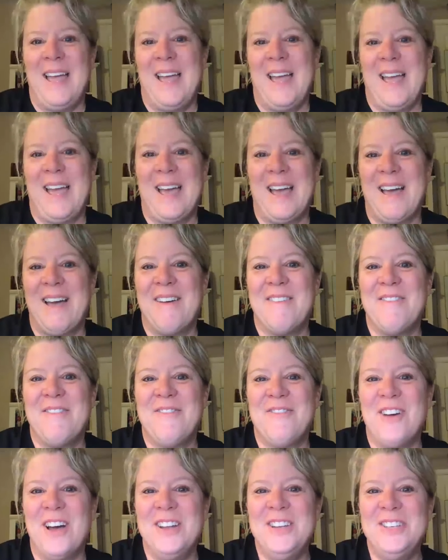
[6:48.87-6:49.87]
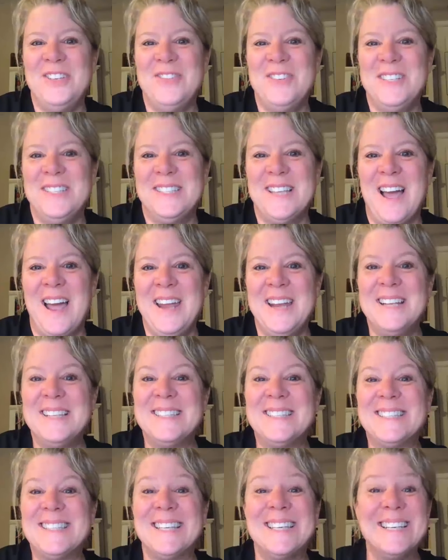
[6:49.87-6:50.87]
Have fun doing
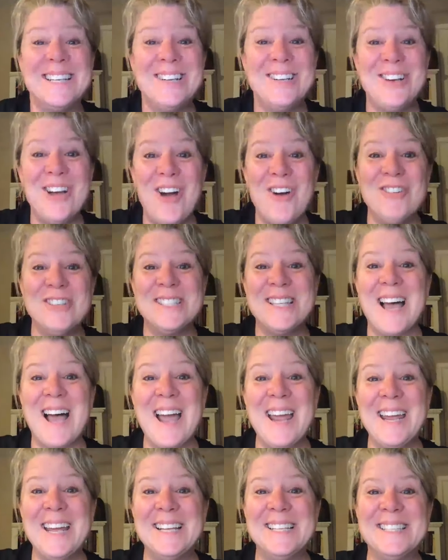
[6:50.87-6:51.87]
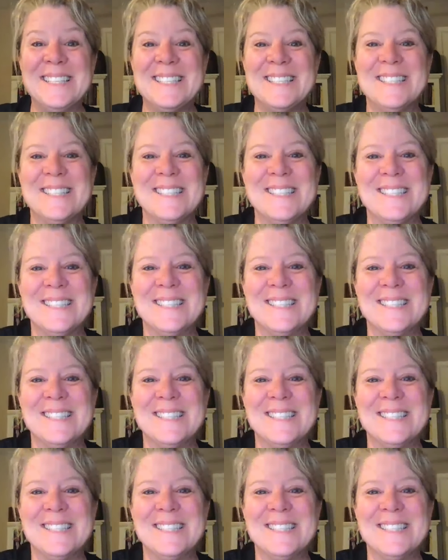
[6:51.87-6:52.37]
science. Go science.